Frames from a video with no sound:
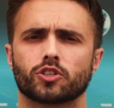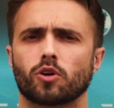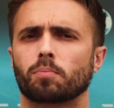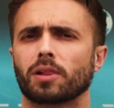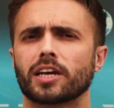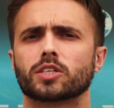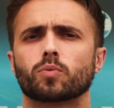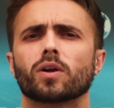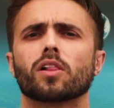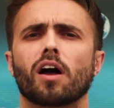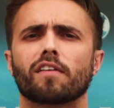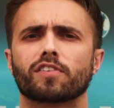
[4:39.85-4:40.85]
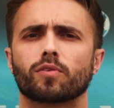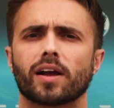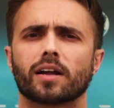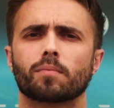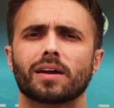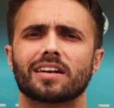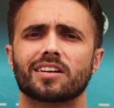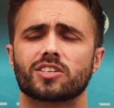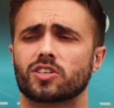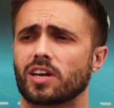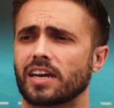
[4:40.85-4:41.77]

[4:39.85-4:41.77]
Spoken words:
So a place we'll often recommend is